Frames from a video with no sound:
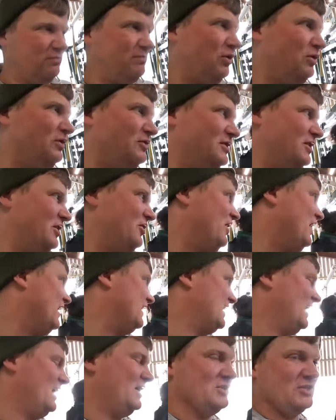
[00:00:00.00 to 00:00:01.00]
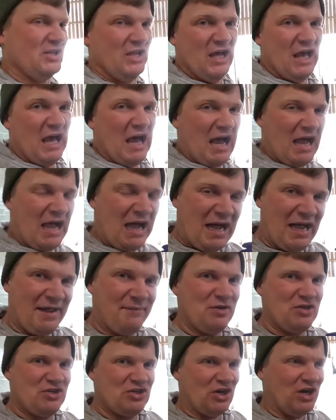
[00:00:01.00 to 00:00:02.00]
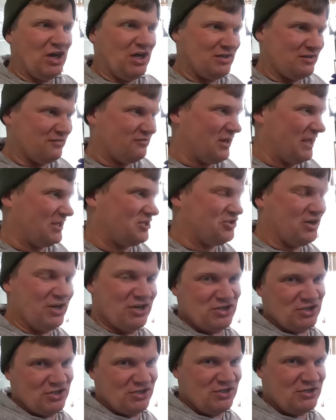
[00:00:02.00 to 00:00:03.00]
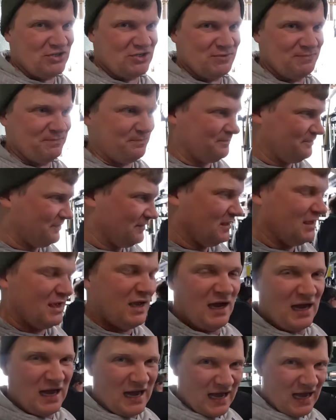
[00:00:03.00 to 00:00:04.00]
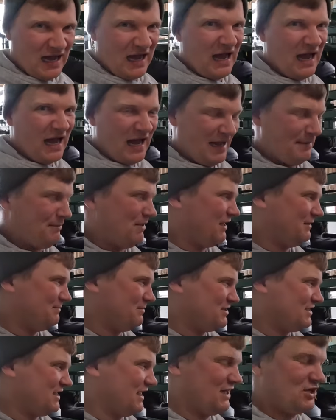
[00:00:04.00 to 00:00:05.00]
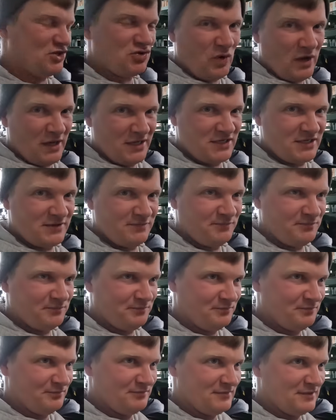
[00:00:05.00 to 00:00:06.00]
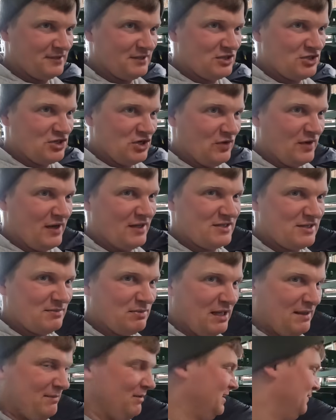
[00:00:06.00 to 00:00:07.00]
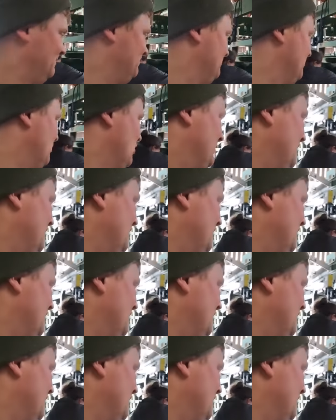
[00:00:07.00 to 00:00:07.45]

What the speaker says: bulls and the dry cows. I am in charge of castrations. I made a mistake twice. There's no one else to blame here but